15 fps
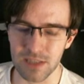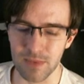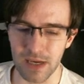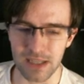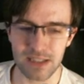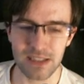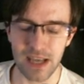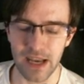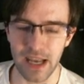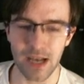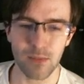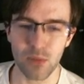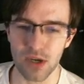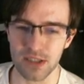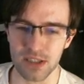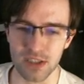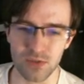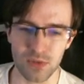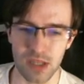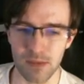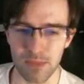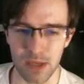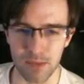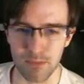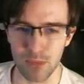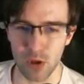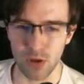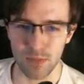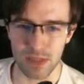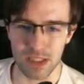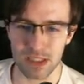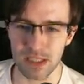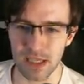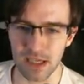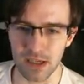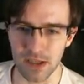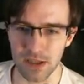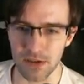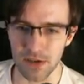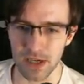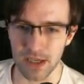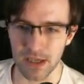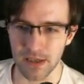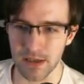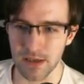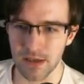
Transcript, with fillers: my psychic presence with that big bulbous thing on their head.